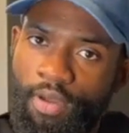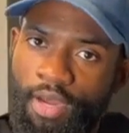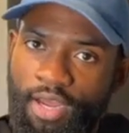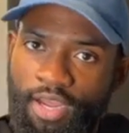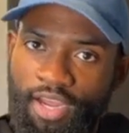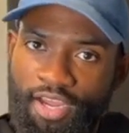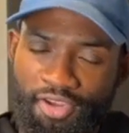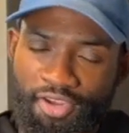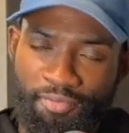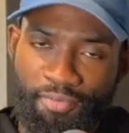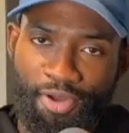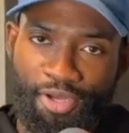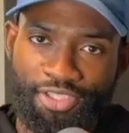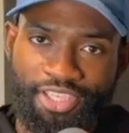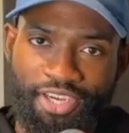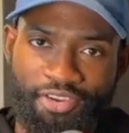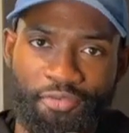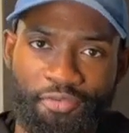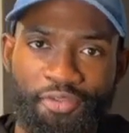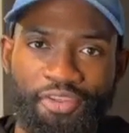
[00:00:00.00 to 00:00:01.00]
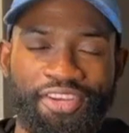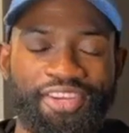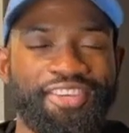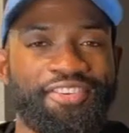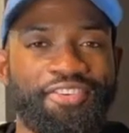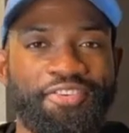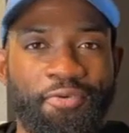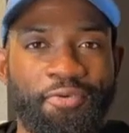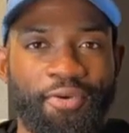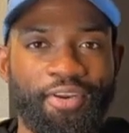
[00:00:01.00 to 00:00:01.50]
I apologize for the
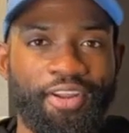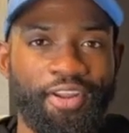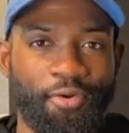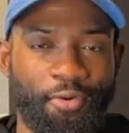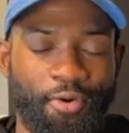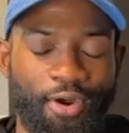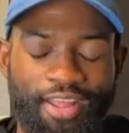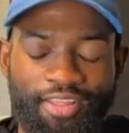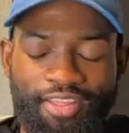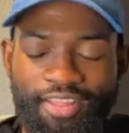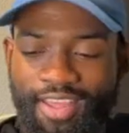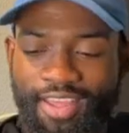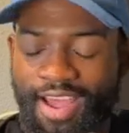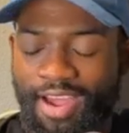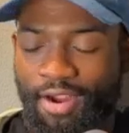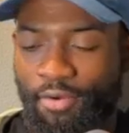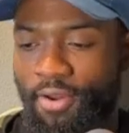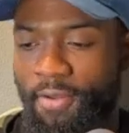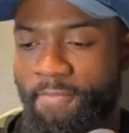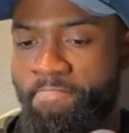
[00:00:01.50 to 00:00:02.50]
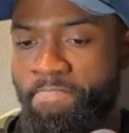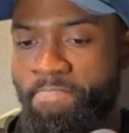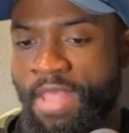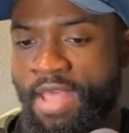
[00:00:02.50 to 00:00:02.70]
shortening or the acronym.